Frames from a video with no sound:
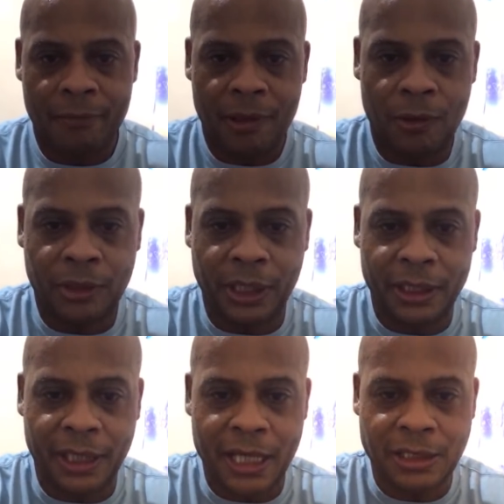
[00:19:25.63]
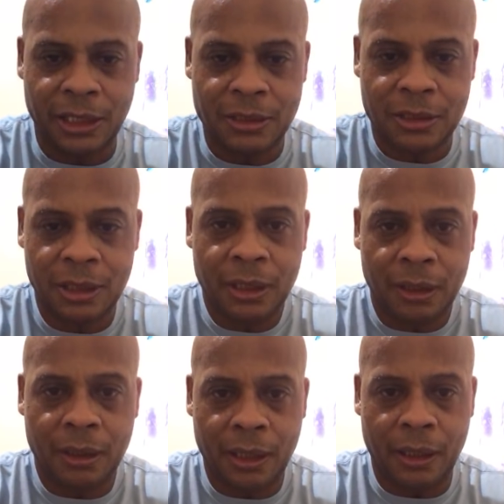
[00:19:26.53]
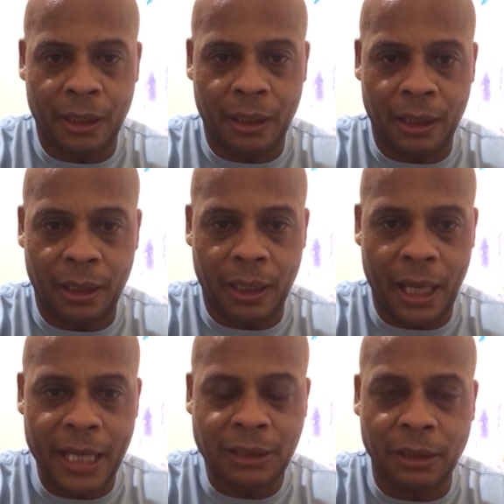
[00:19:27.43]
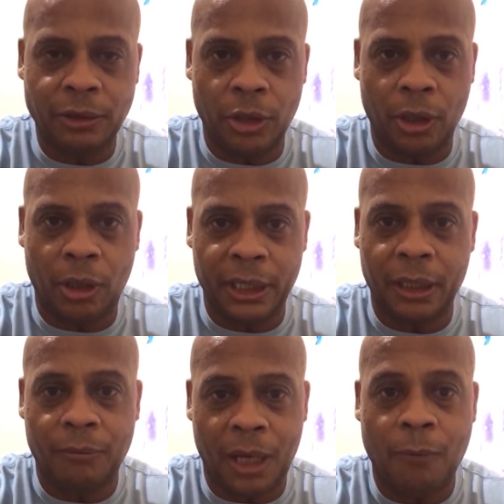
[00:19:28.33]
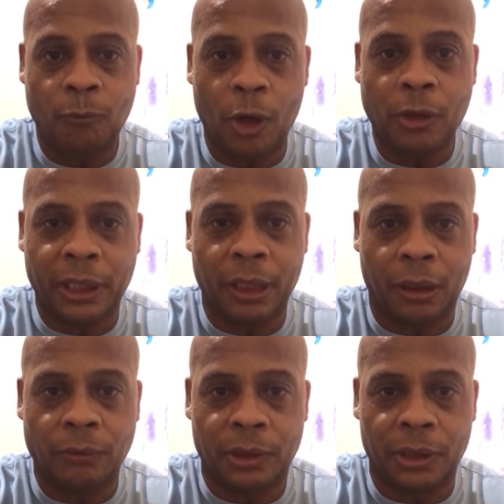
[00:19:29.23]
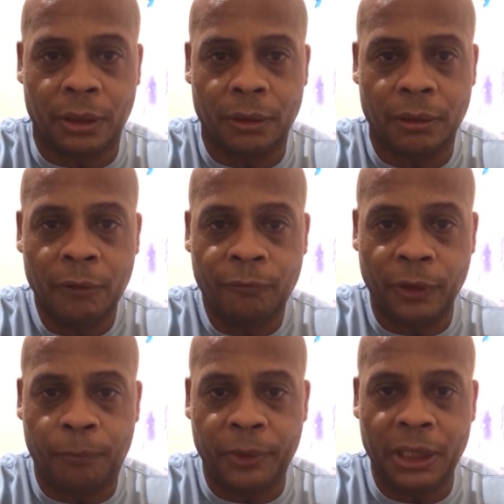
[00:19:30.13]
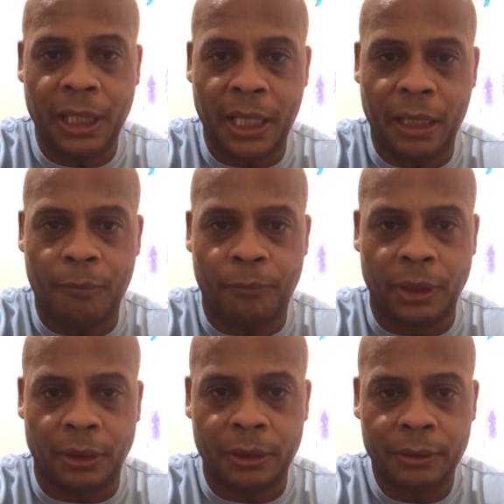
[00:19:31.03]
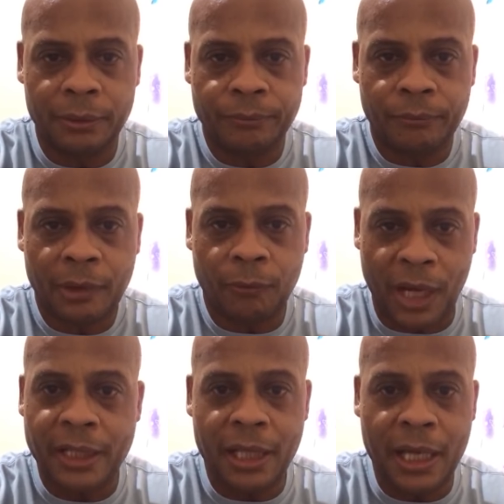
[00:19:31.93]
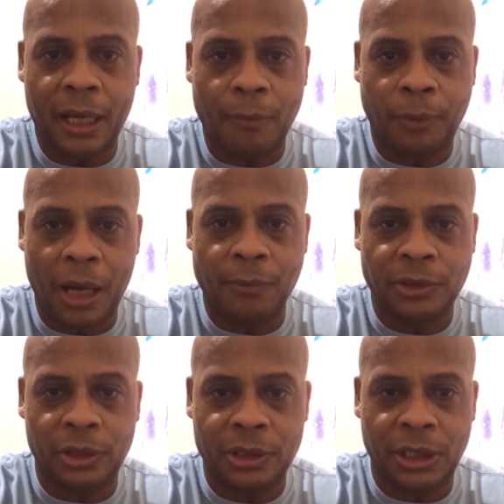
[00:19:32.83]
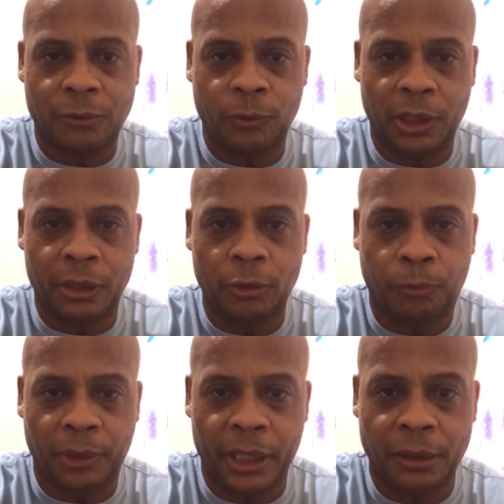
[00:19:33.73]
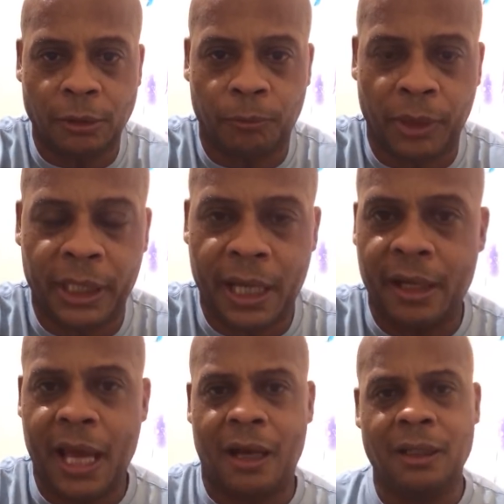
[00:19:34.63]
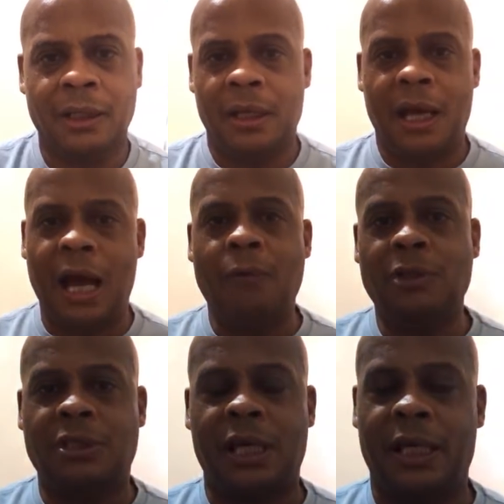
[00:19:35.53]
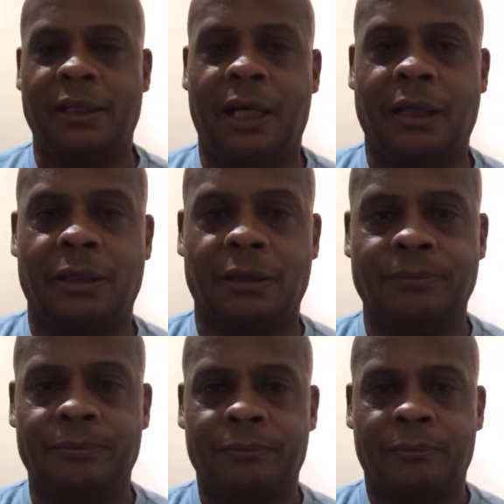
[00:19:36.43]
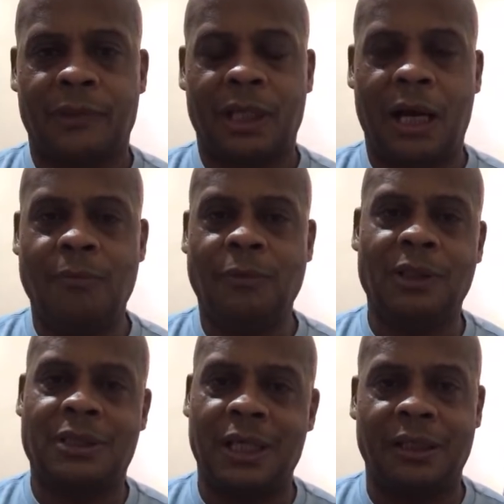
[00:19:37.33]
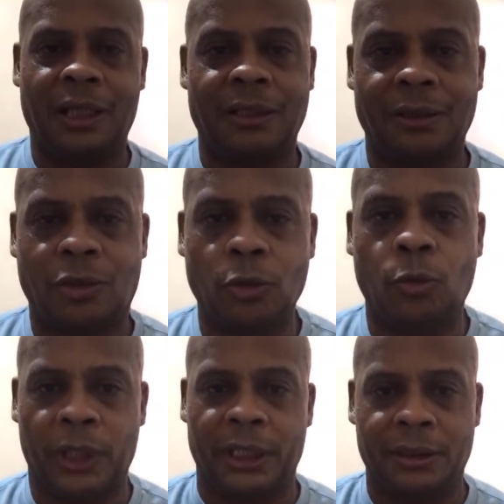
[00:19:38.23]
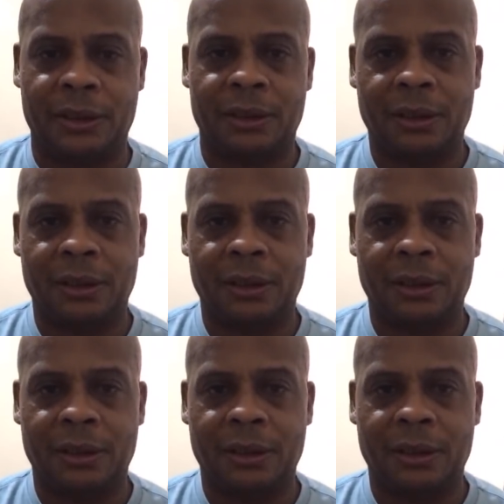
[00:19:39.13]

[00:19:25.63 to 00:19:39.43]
Okay, the guy says, actually, Daryl M., I'm working on the Philippine handbook right now. I promise you. He says, when are you planning to bring that out? I would say I'm going to say another 2 weeks.